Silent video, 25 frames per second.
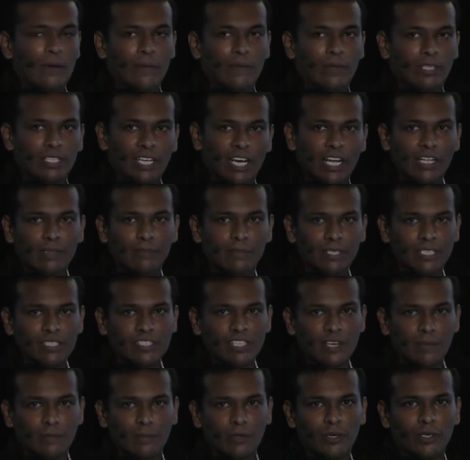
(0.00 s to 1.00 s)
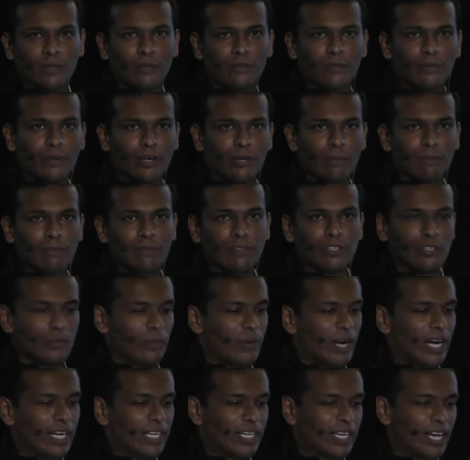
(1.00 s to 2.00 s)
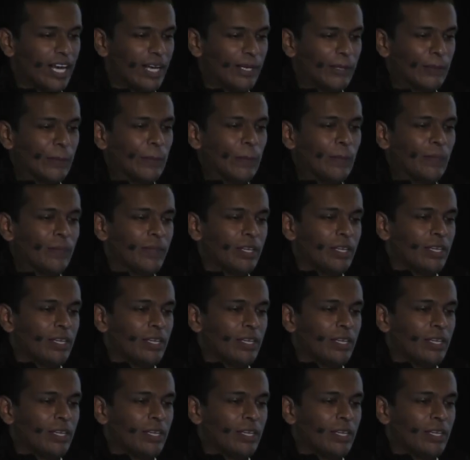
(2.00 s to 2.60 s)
with the help and support from Somatic.io.